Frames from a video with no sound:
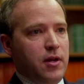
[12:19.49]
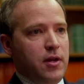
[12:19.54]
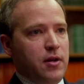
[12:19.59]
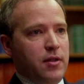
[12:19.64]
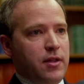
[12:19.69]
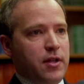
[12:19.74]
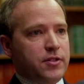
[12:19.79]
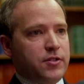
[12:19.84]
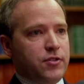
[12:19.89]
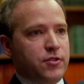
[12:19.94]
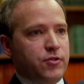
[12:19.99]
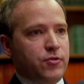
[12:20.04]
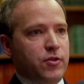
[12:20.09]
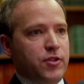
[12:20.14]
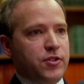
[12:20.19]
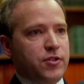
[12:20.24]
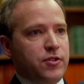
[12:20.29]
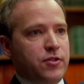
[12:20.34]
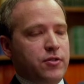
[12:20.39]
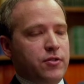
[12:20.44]
And in that
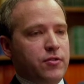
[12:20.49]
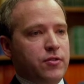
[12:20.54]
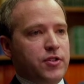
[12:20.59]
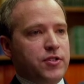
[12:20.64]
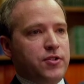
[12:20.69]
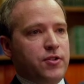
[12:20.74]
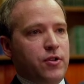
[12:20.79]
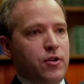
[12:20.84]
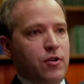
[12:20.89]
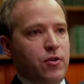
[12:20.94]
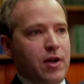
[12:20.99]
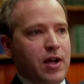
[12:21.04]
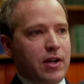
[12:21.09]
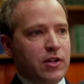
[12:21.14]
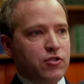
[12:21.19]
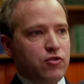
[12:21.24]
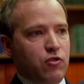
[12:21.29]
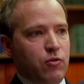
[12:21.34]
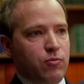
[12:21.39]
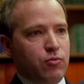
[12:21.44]
situation, there is no
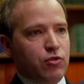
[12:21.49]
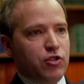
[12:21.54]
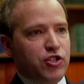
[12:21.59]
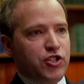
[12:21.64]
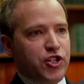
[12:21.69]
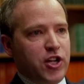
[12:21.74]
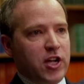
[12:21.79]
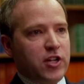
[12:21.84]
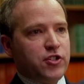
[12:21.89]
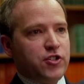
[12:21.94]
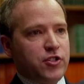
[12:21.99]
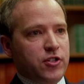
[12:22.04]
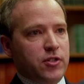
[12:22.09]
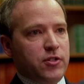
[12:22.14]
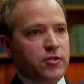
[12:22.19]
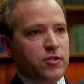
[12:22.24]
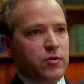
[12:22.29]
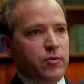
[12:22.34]
actual projection.